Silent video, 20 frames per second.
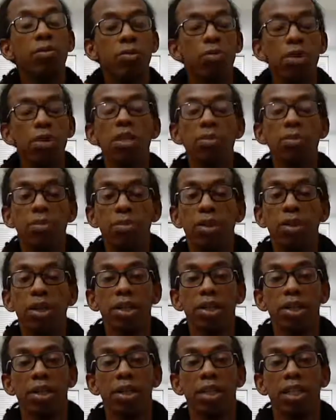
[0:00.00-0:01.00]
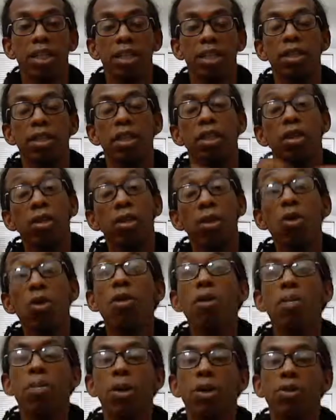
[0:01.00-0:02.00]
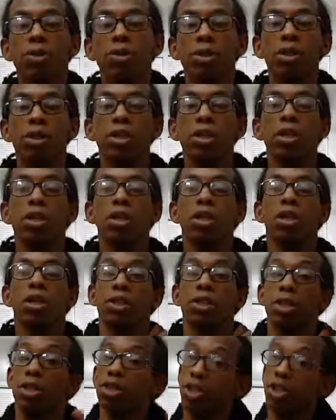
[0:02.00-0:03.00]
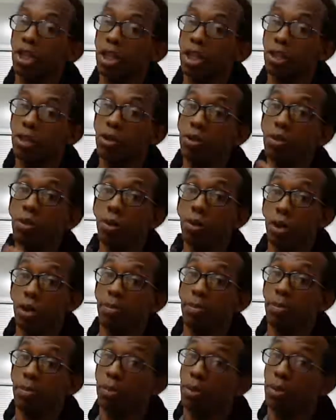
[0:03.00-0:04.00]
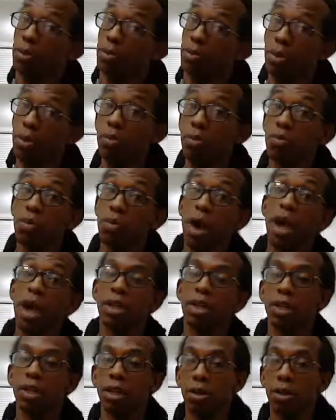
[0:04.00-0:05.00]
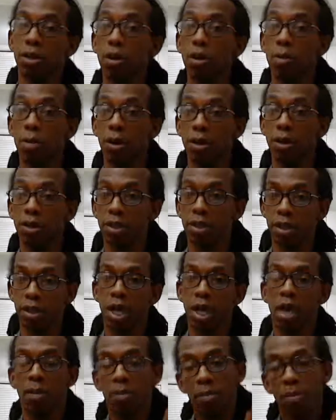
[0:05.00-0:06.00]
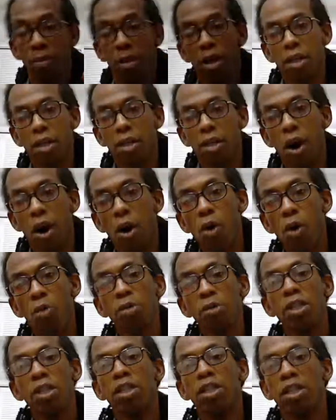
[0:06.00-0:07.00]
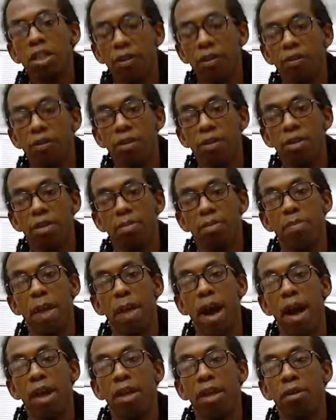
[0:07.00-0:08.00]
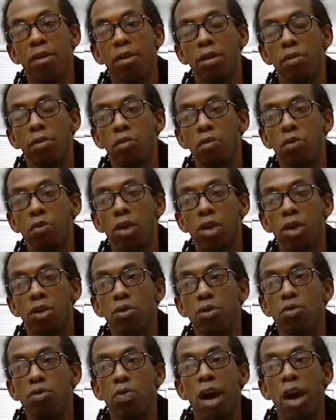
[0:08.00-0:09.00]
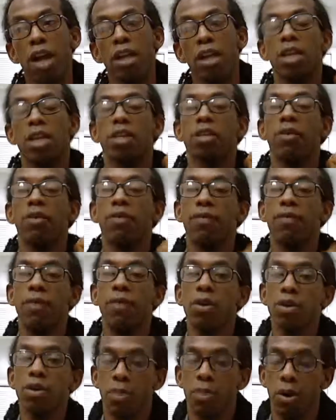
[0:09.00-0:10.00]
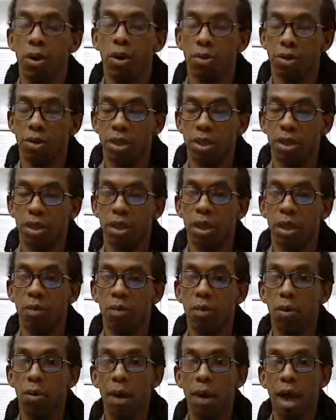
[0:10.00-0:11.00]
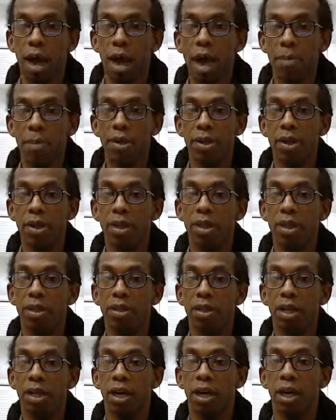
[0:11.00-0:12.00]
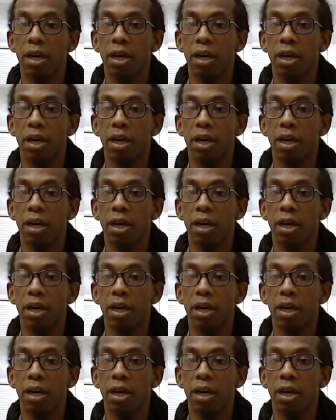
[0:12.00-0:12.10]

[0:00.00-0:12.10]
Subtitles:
reading books that's in the third person, it's a chance you're going to be writing the third person. The only difference about it, when you write in the first person, what will happen is